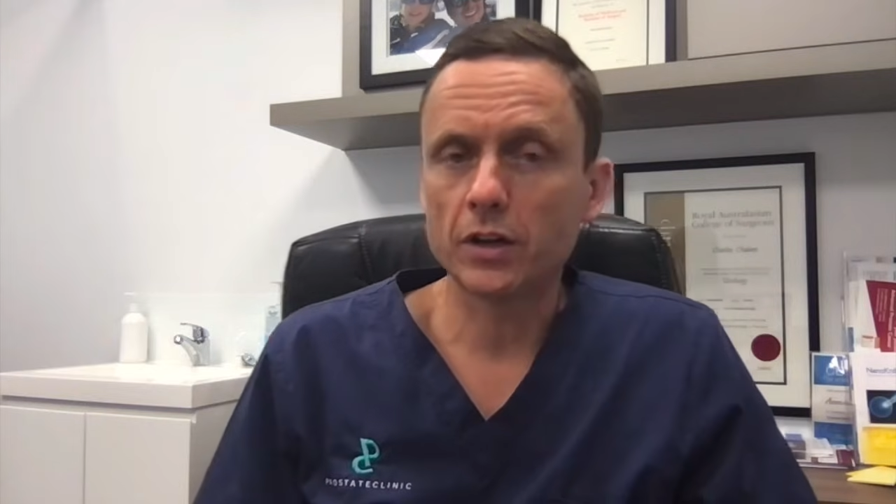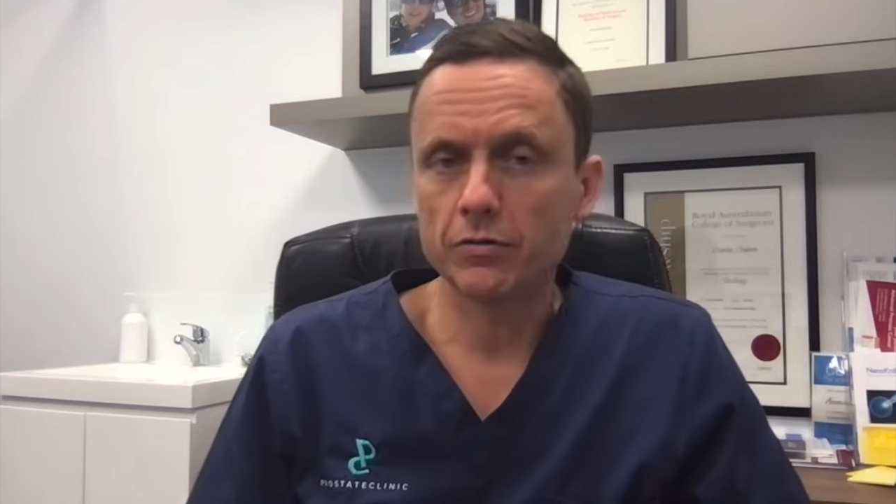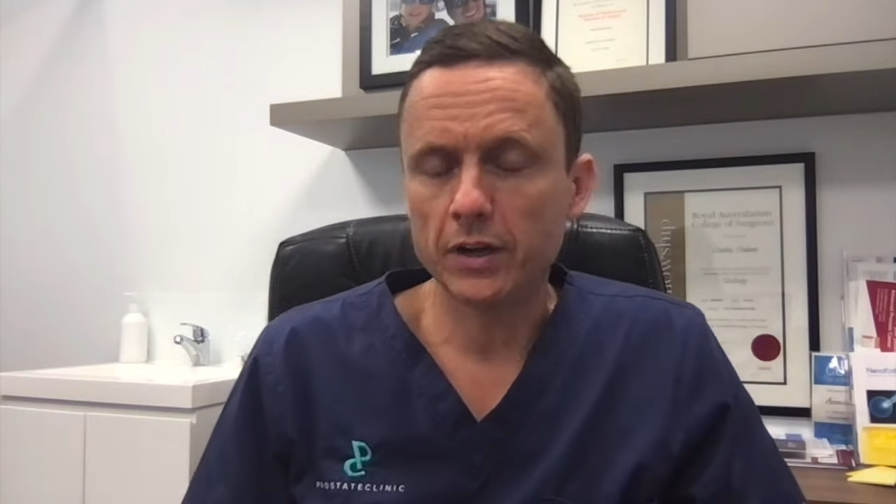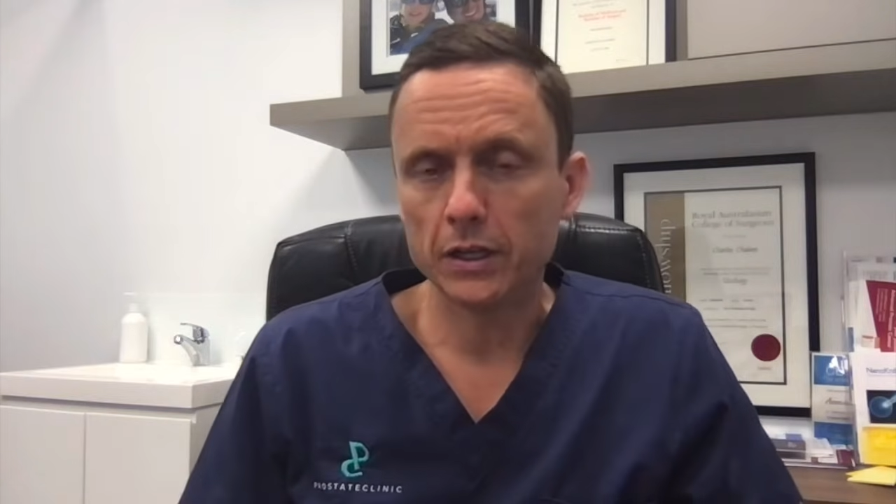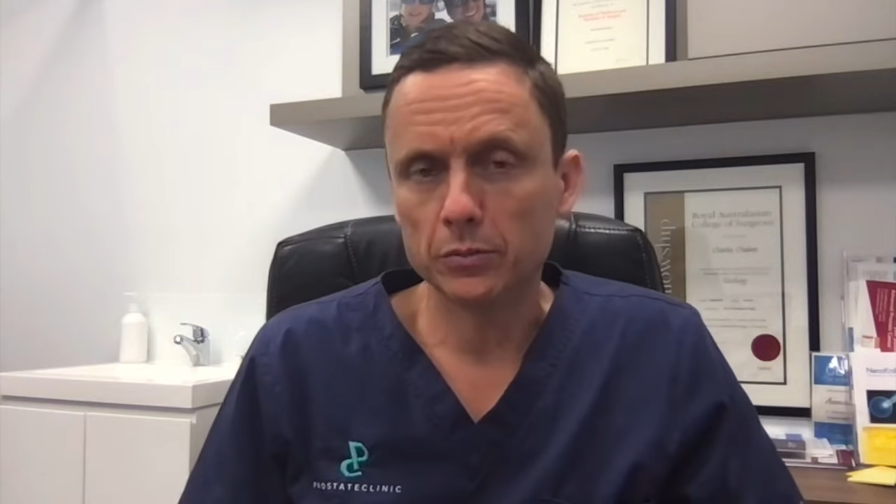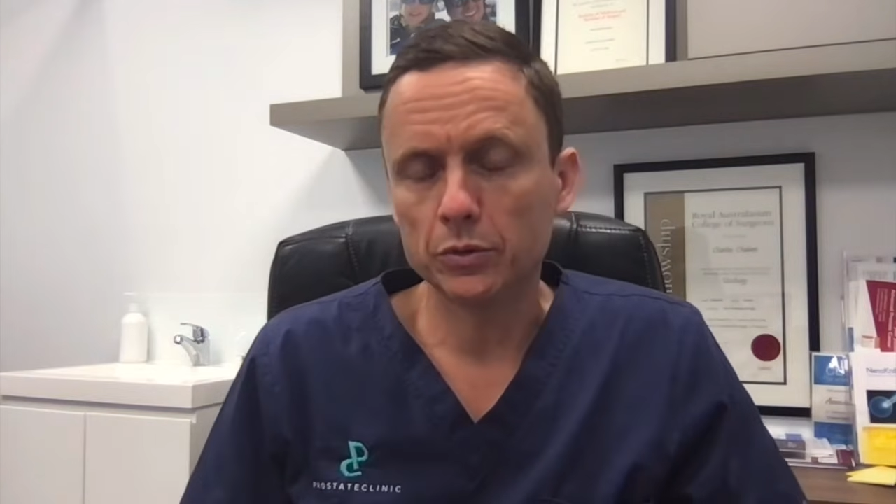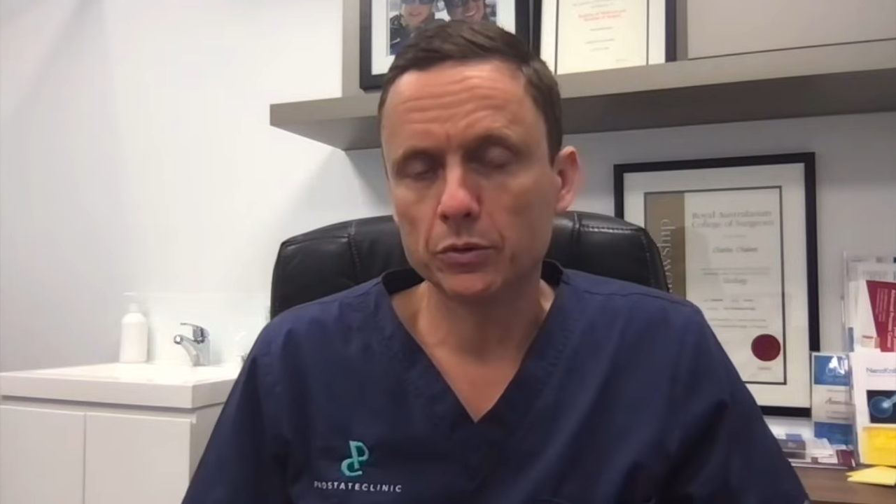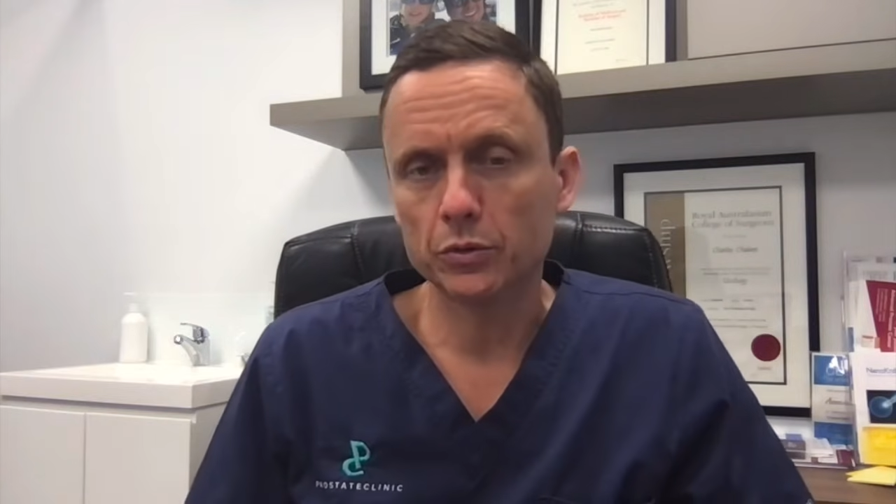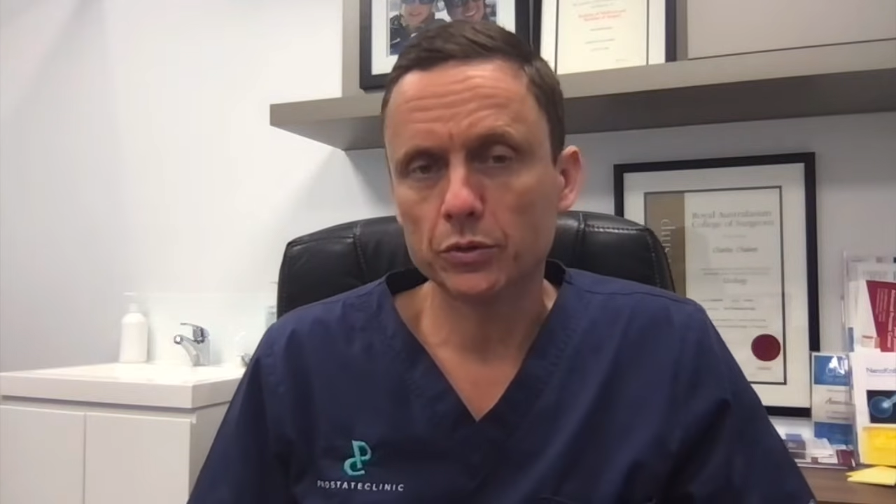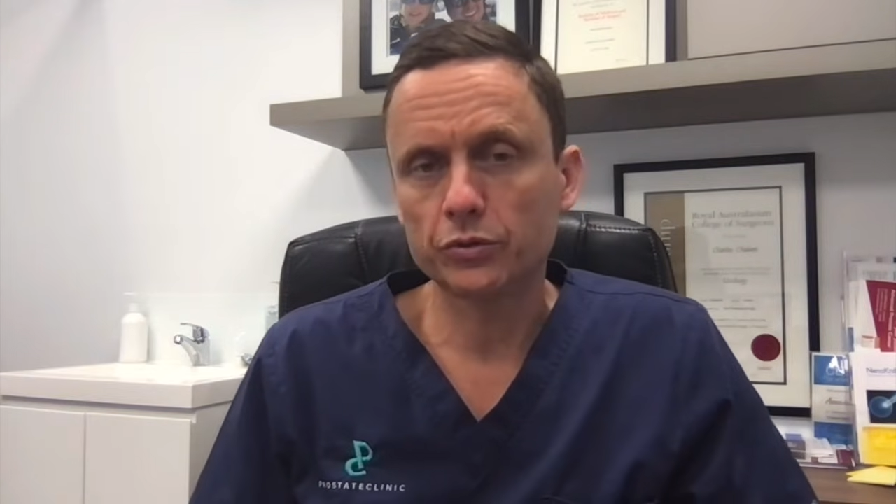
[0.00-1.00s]
available
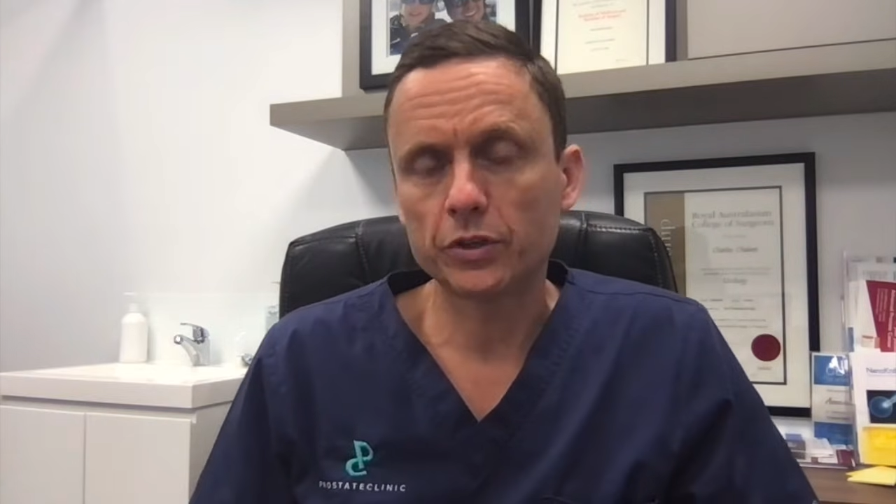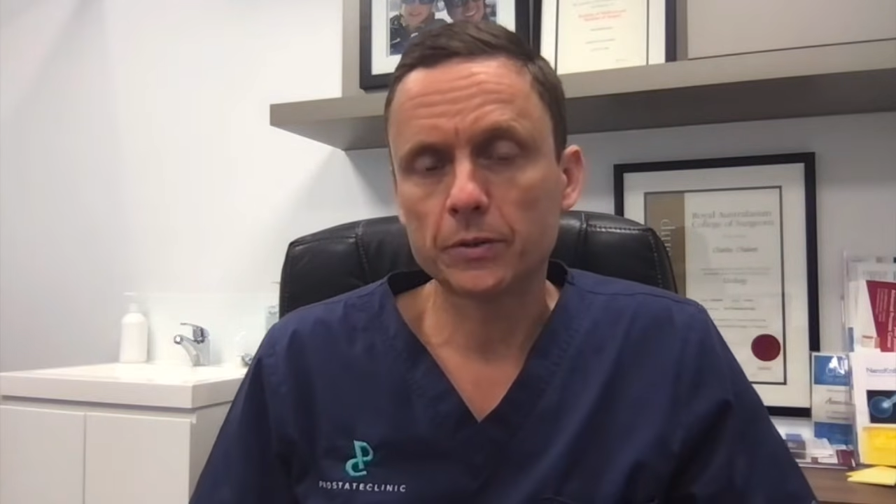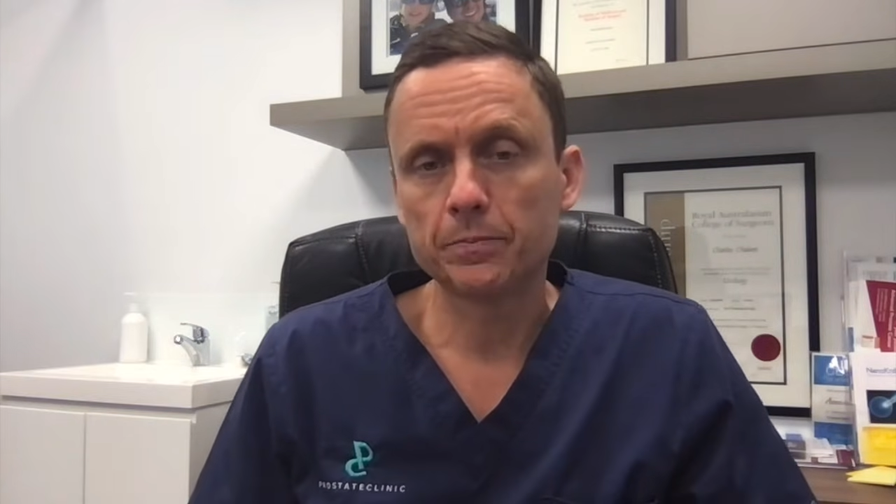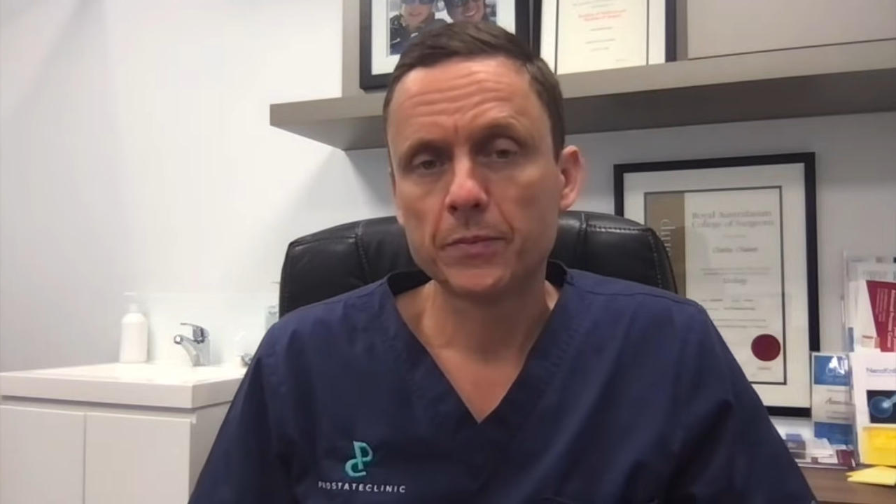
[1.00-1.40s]
also.